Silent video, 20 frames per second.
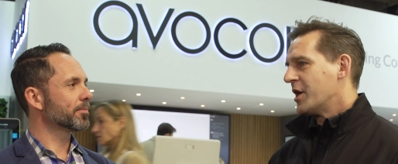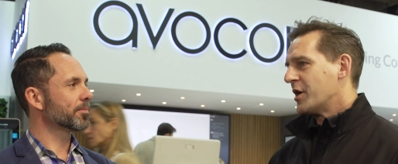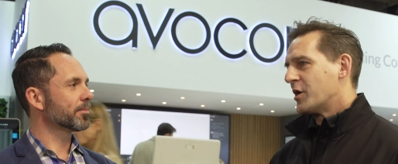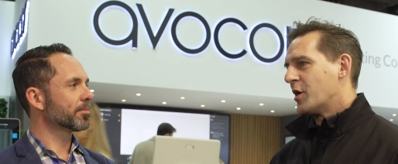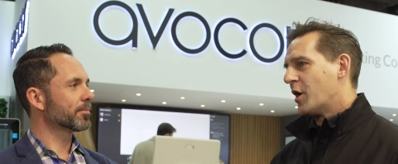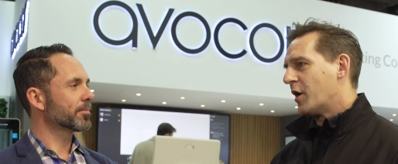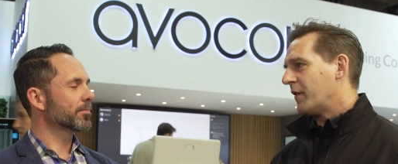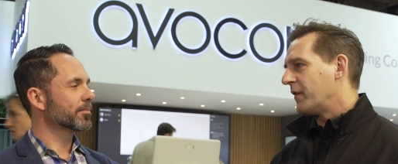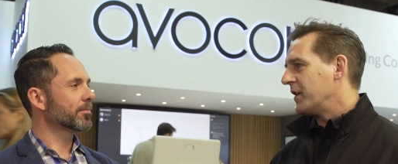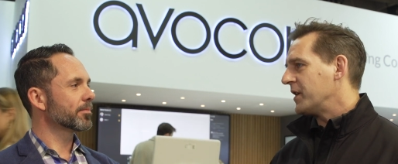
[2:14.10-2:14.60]

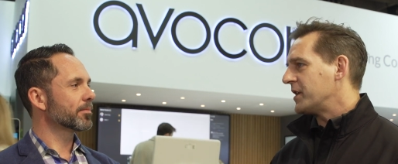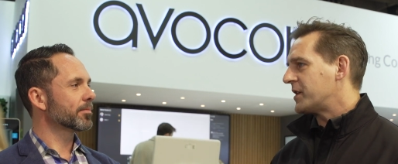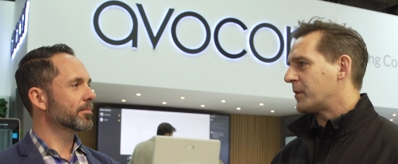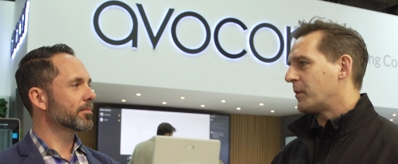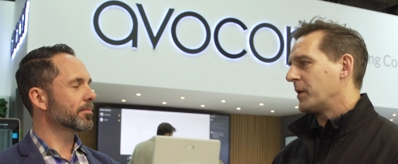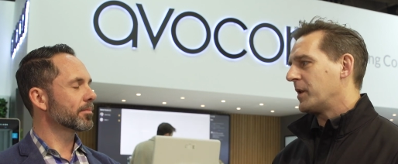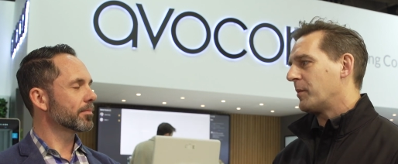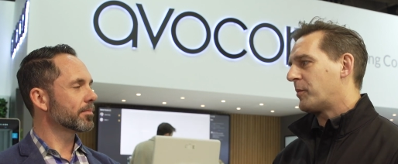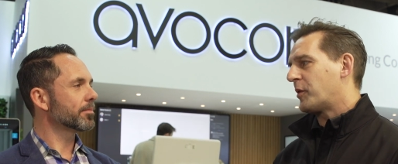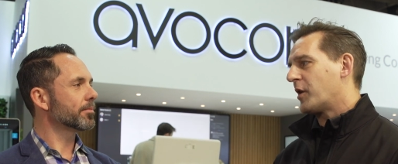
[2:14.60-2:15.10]
Speaker 1: nervous
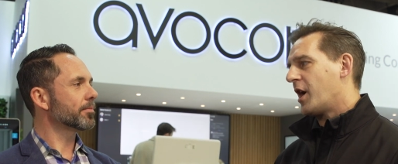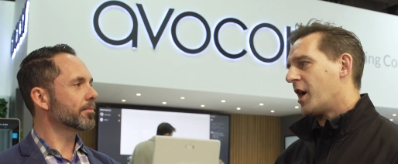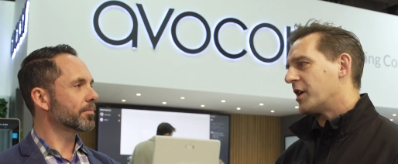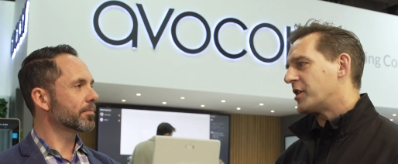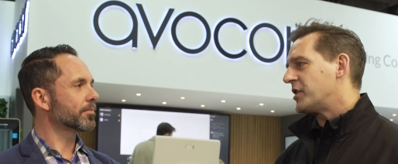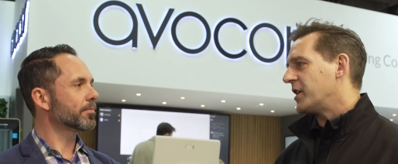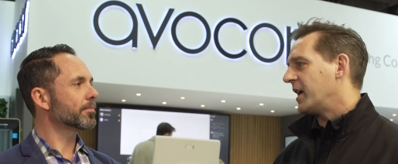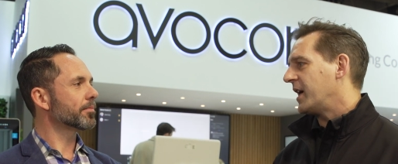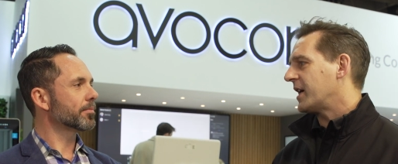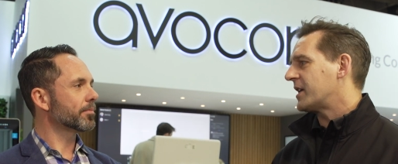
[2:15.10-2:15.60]
with the
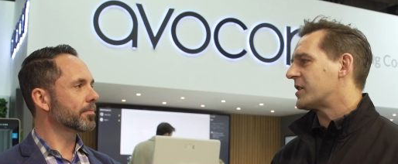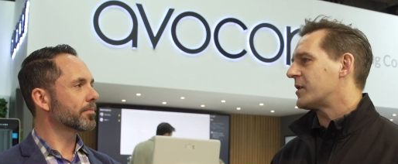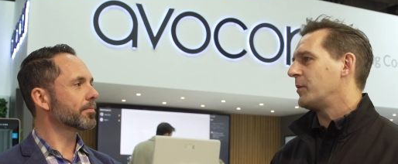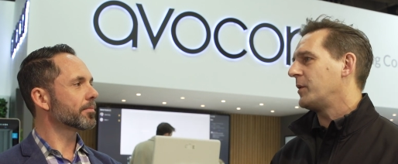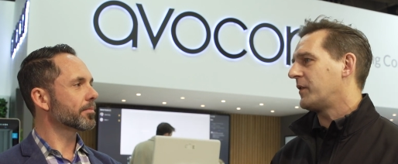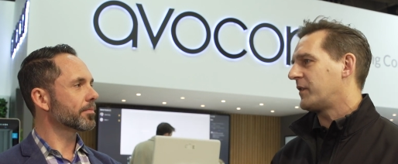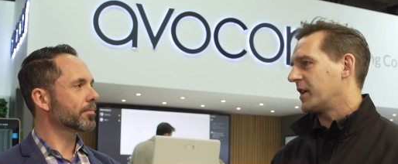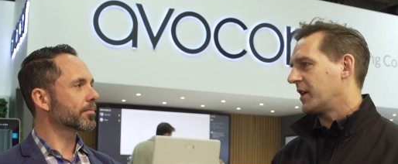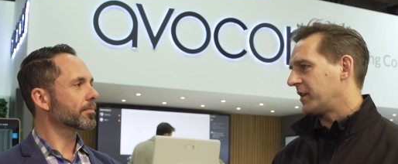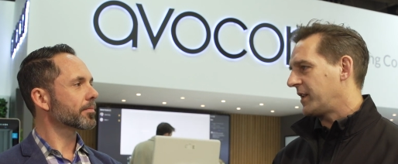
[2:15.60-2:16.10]
projects,
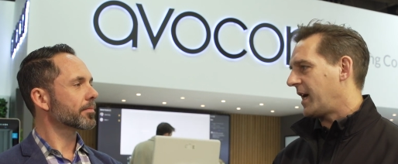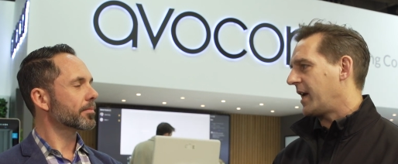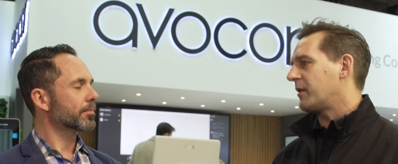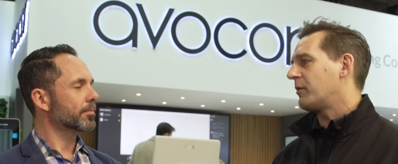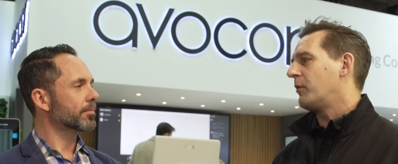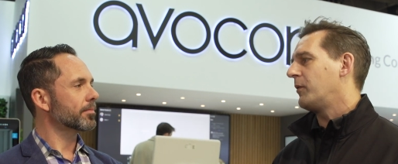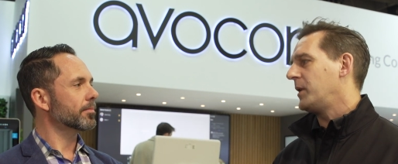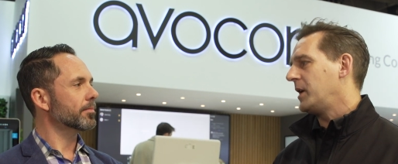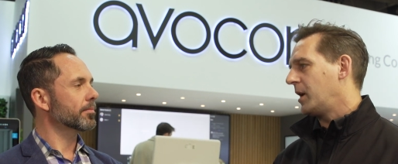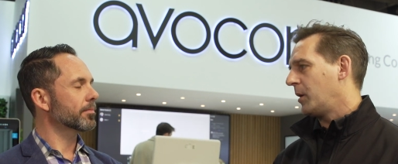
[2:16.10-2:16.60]
we've got that
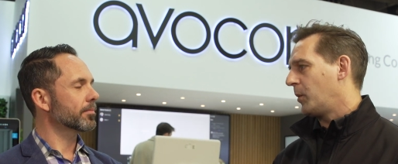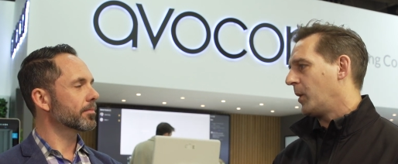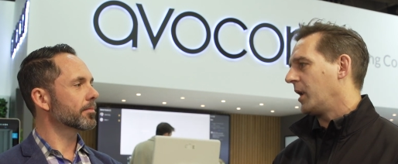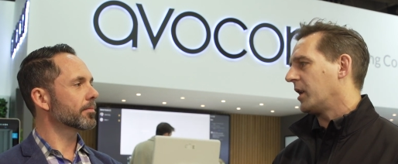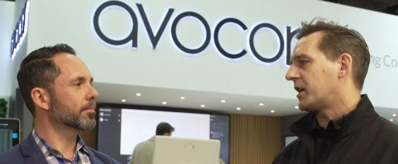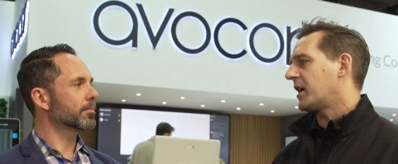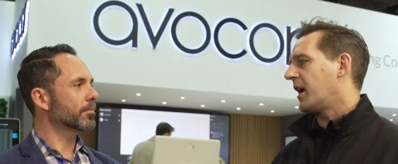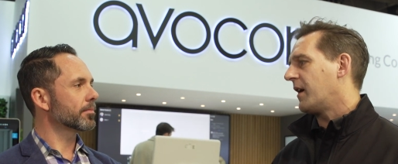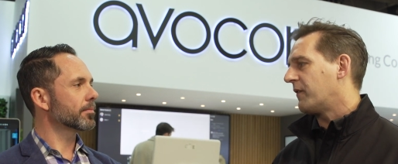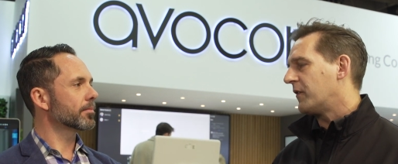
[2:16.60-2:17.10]
really well
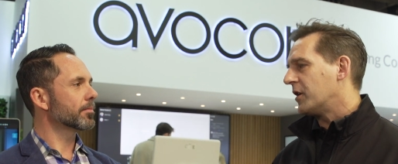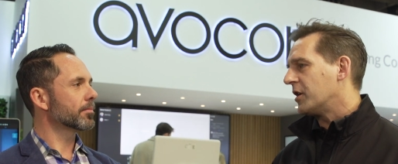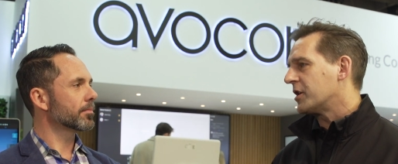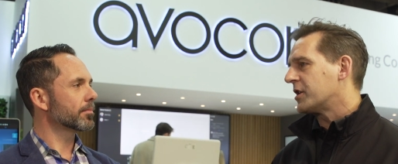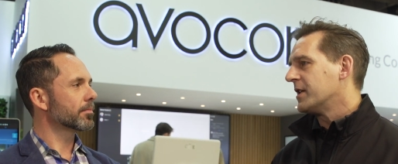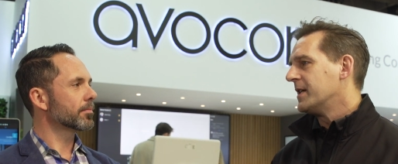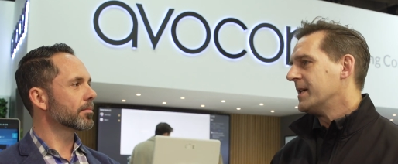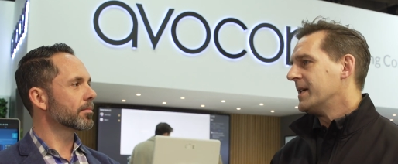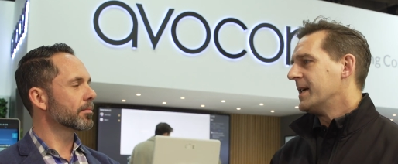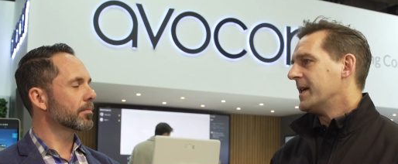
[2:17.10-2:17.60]
covered.
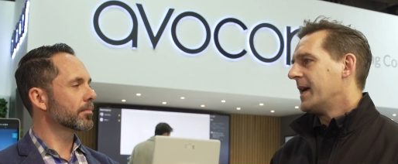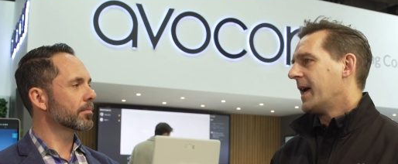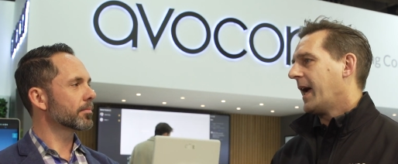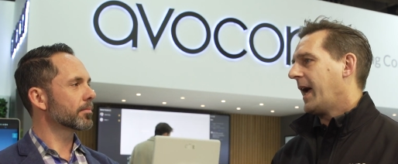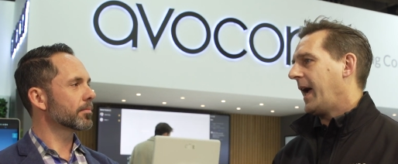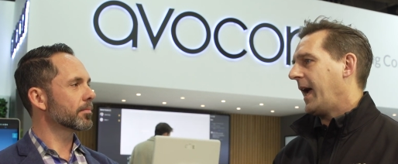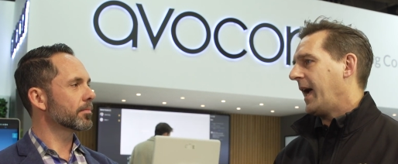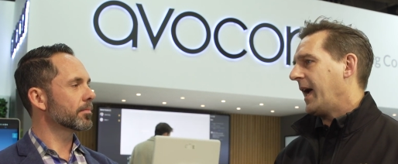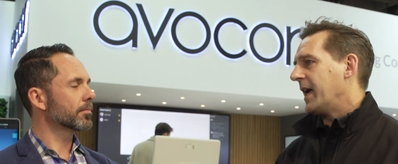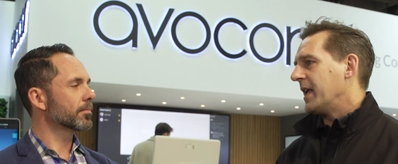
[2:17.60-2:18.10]

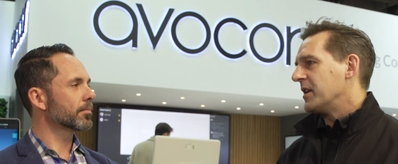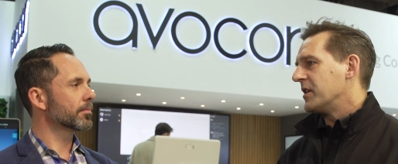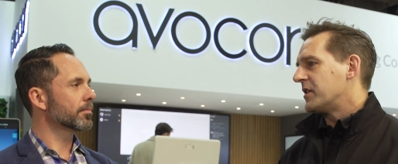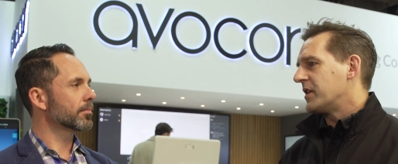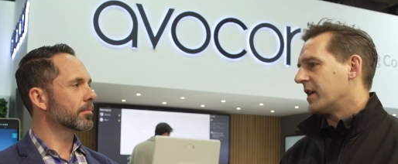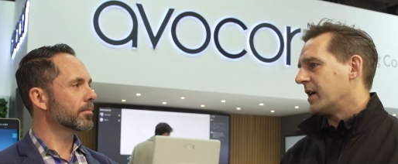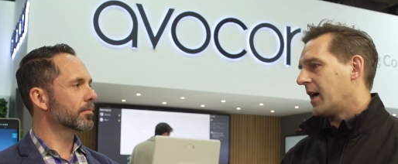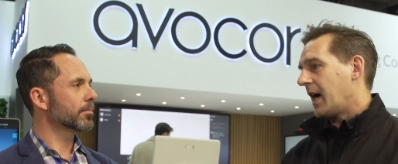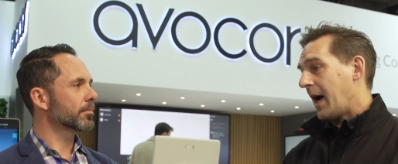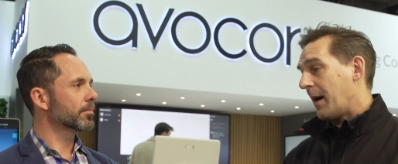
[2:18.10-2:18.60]
And
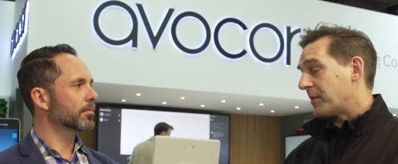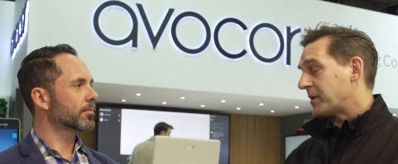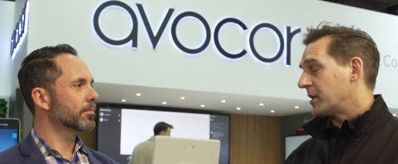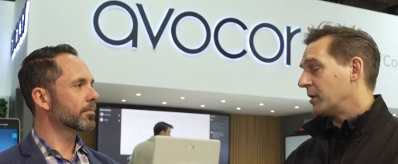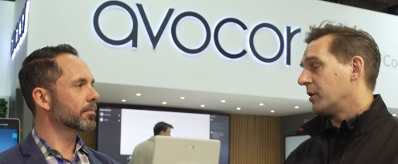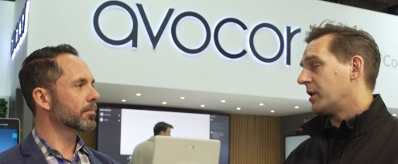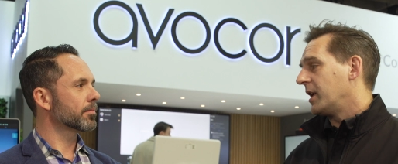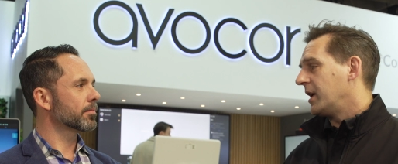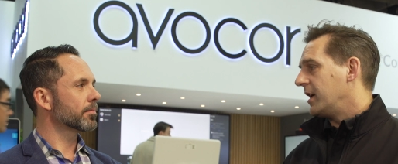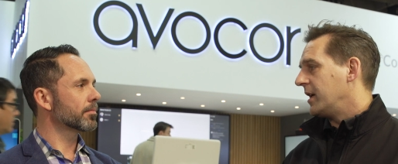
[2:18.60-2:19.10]

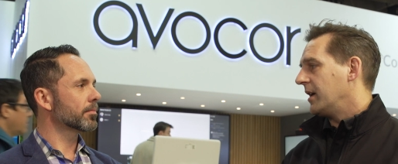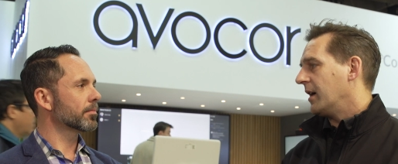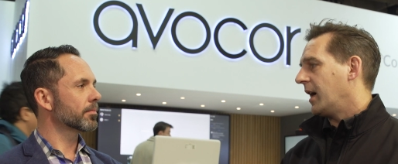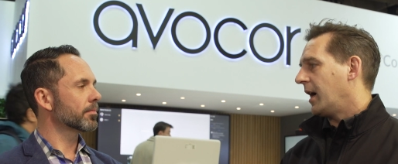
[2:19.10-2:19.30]
absolutely,